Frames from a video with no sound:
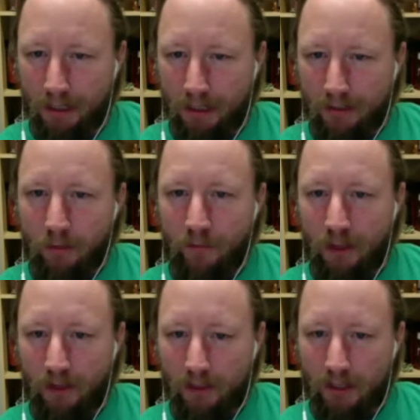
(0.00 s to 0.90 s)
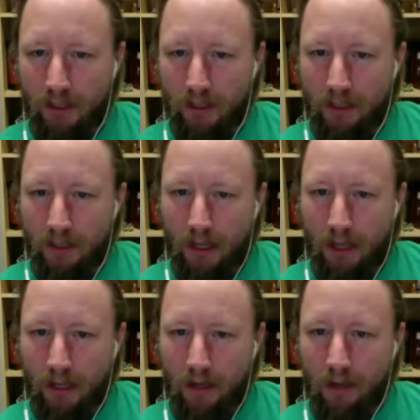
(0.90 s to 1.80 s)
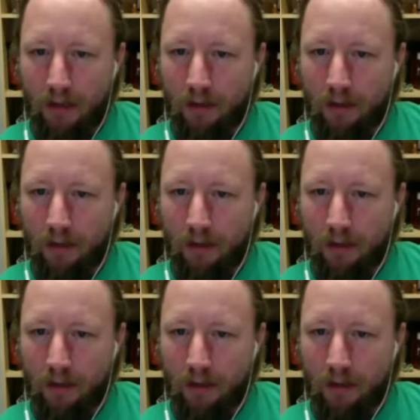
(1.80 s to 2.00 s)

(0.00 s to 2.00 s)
reveals and